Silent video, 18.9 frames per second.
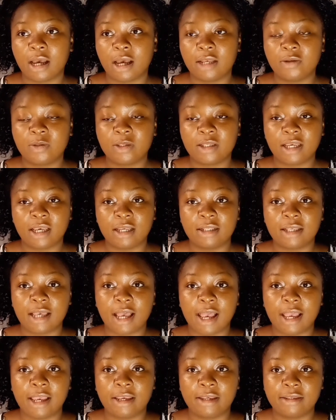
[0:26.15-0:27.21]
how to get
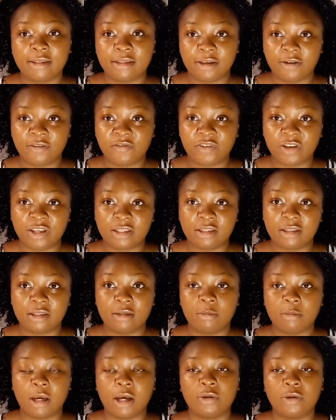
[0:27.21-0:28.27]
high
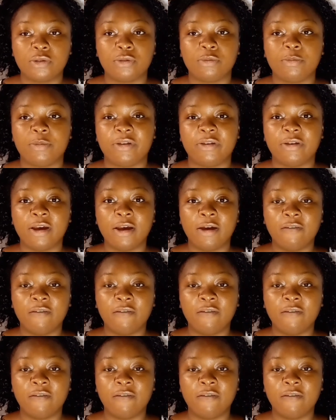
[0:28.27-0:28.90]
self-esteem, how to be